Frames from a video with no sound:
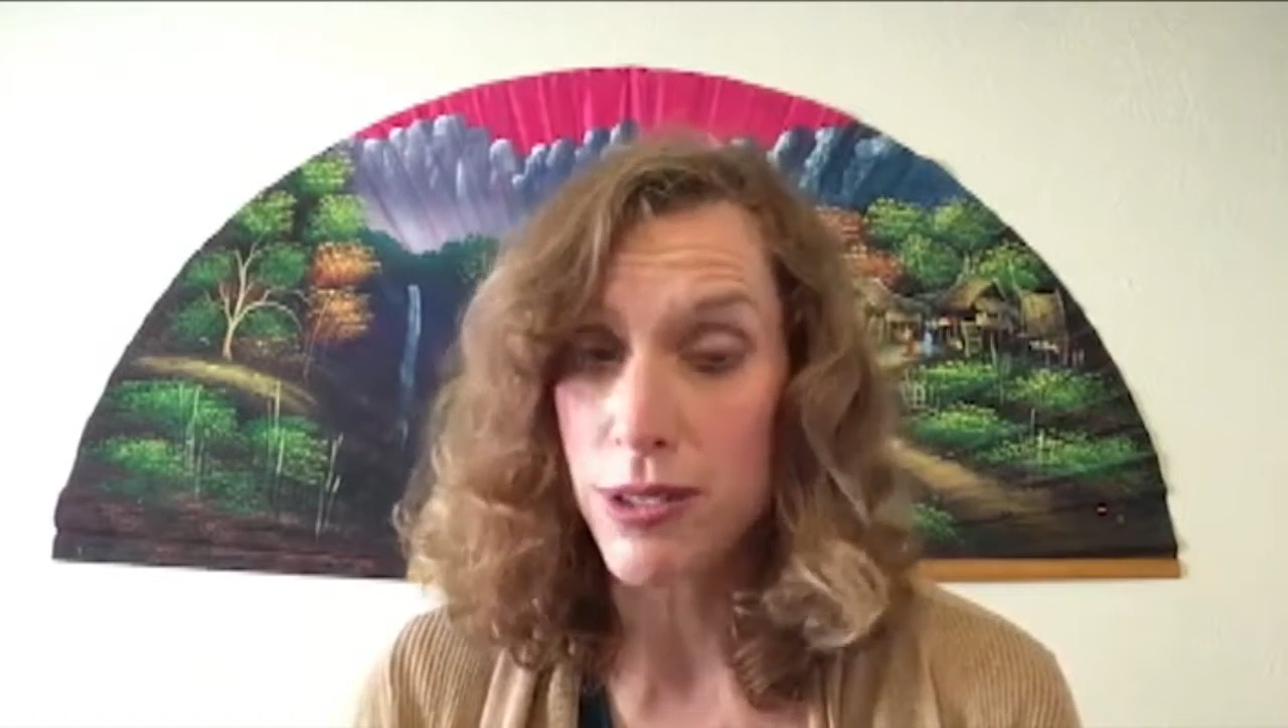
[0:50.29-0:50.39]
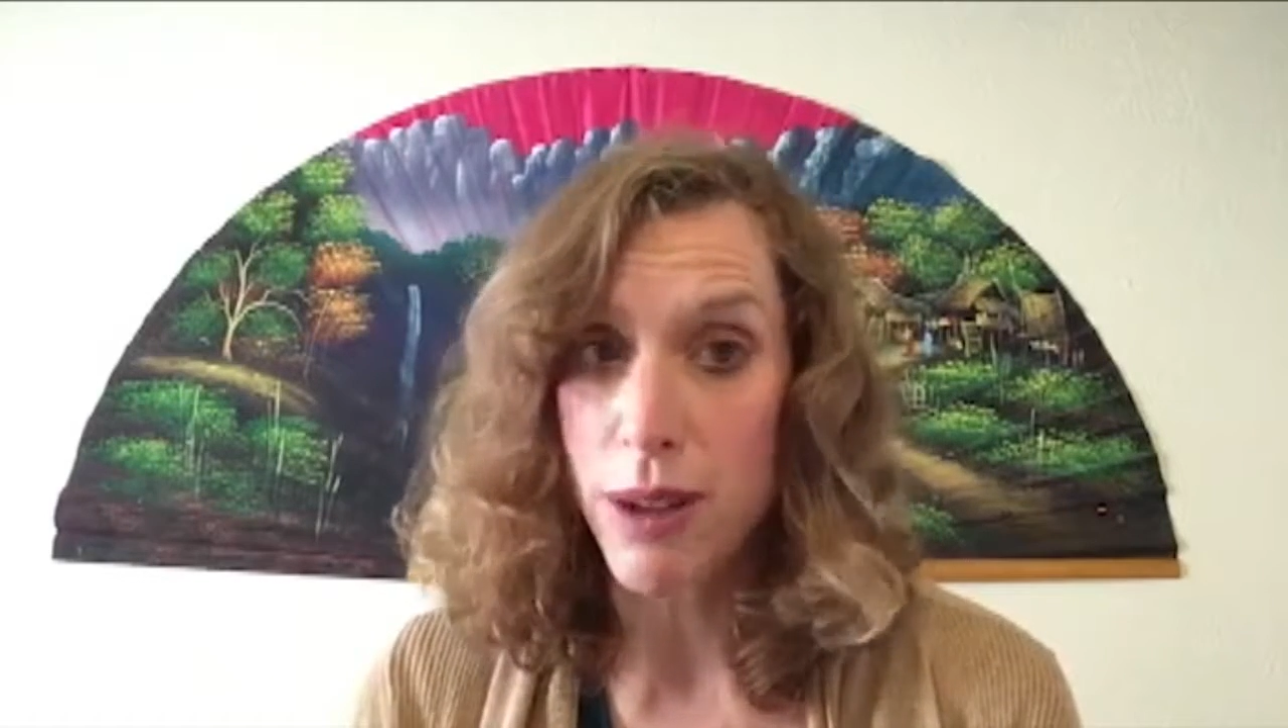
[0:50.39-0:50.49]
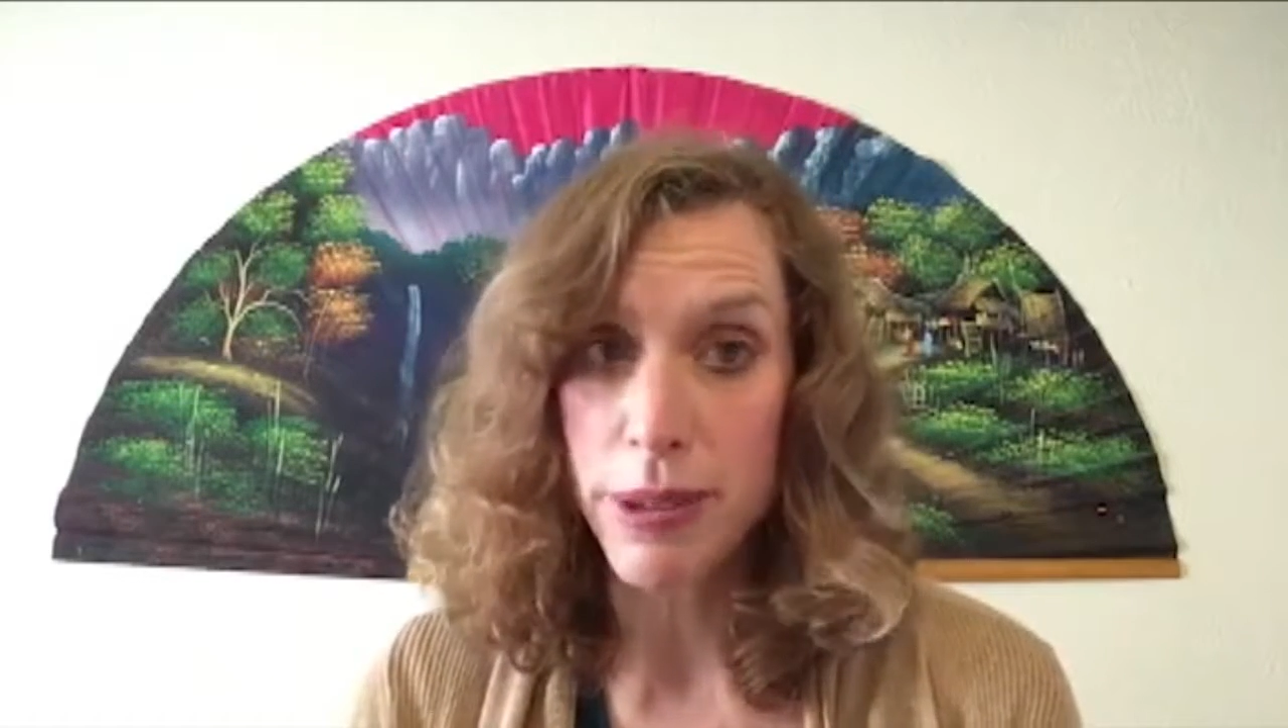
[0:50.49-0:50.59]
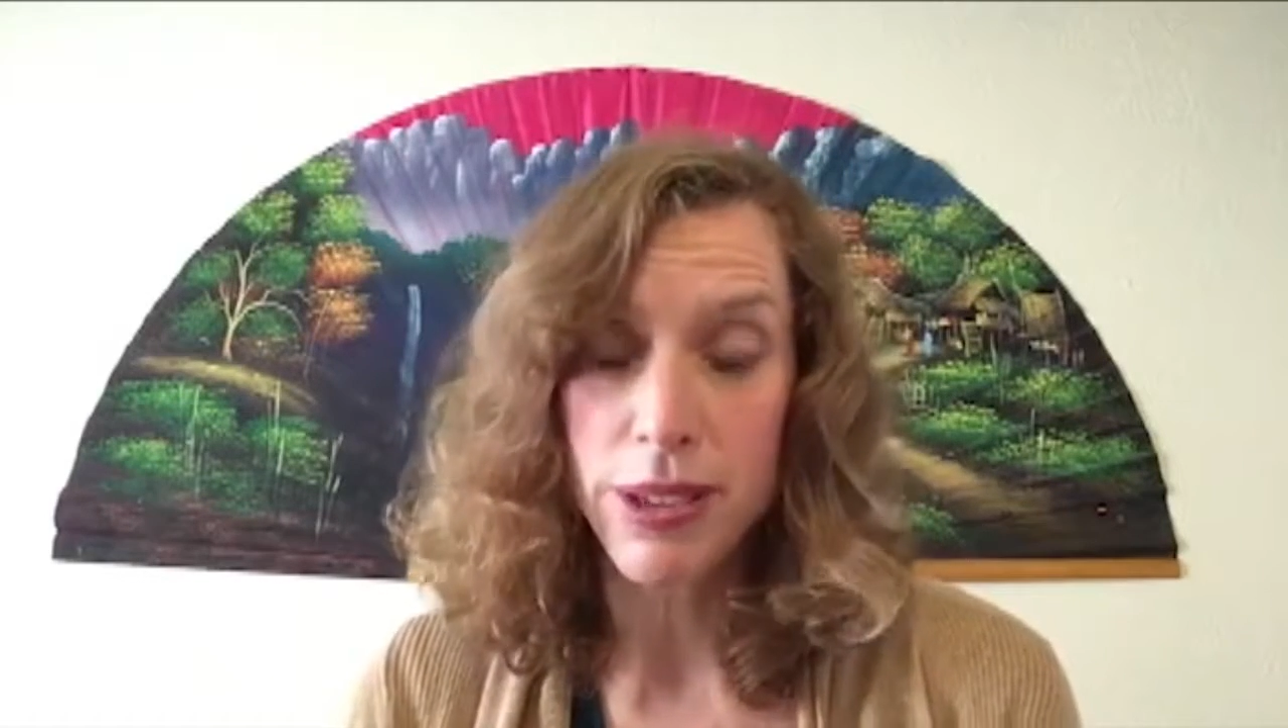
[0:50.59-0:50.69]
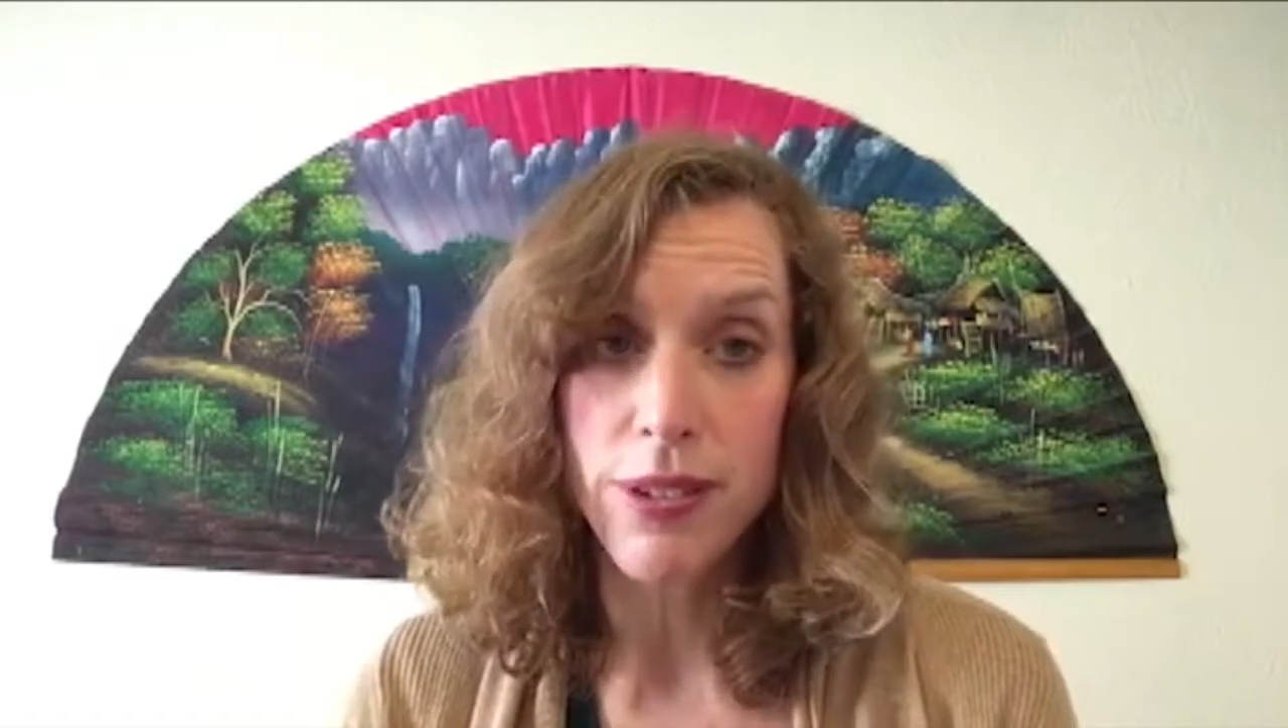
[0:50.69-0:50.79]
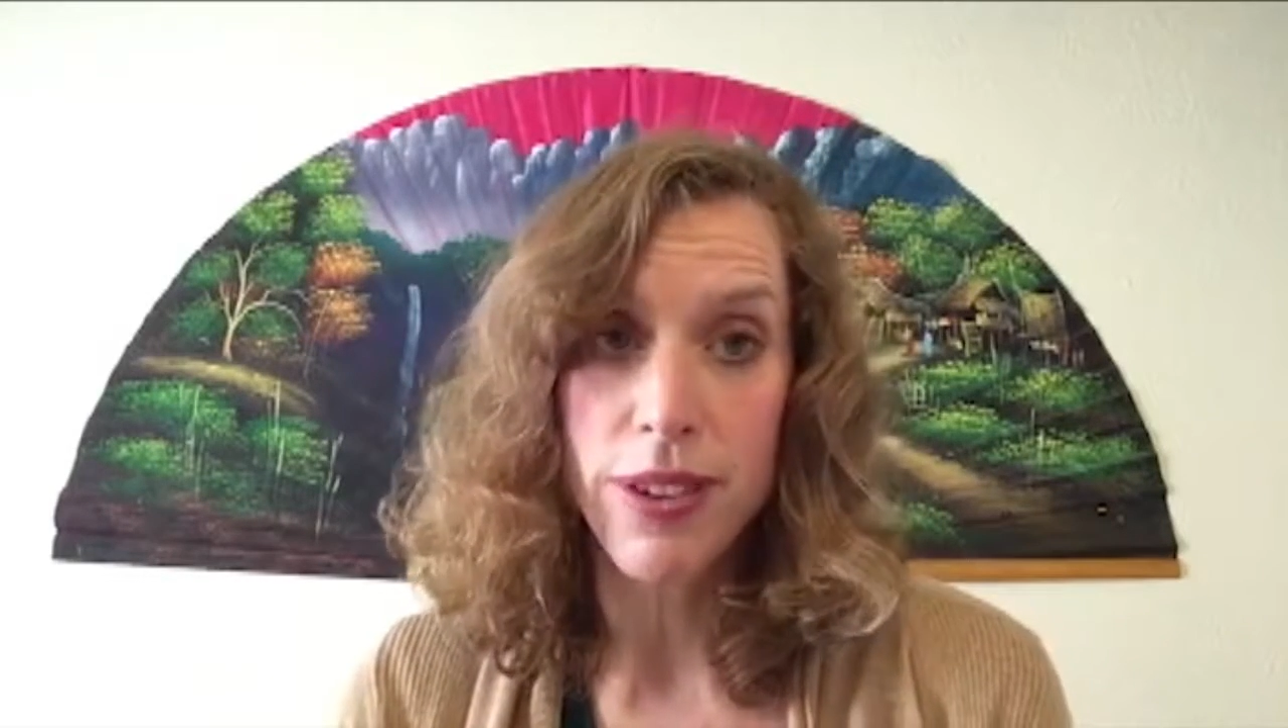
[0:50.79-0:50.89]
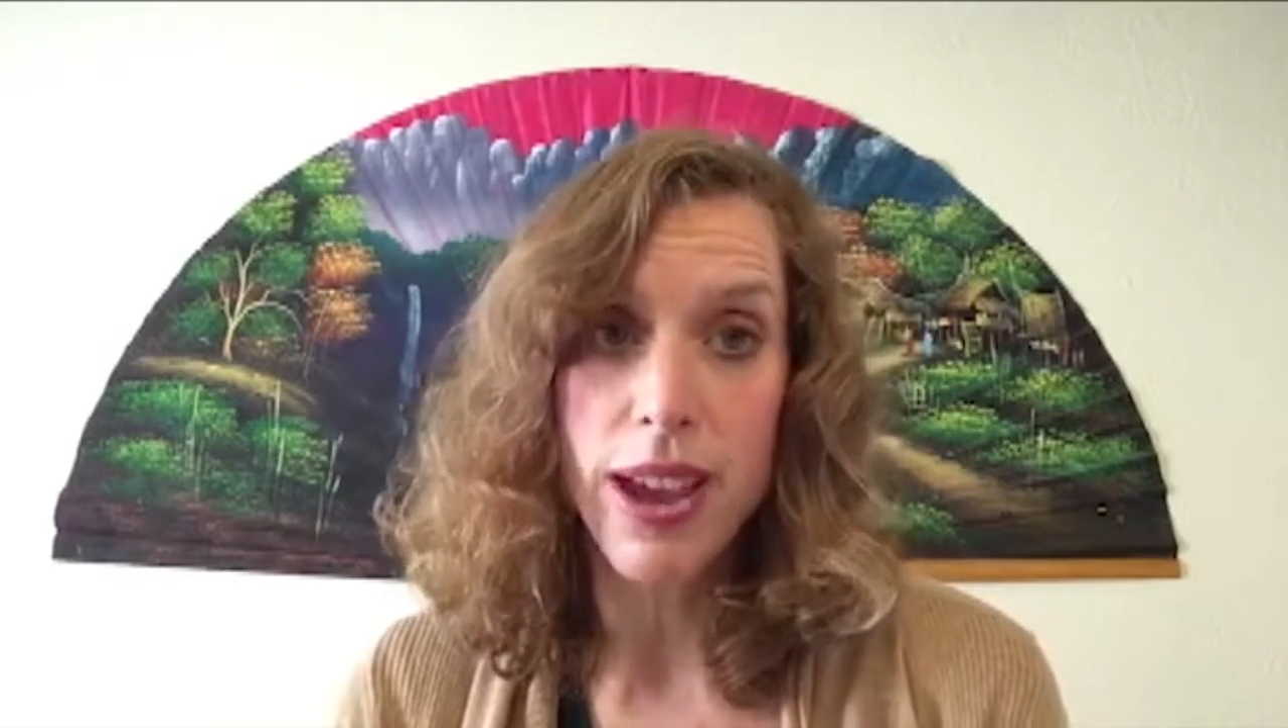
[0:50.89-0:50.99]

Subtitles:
trauma you've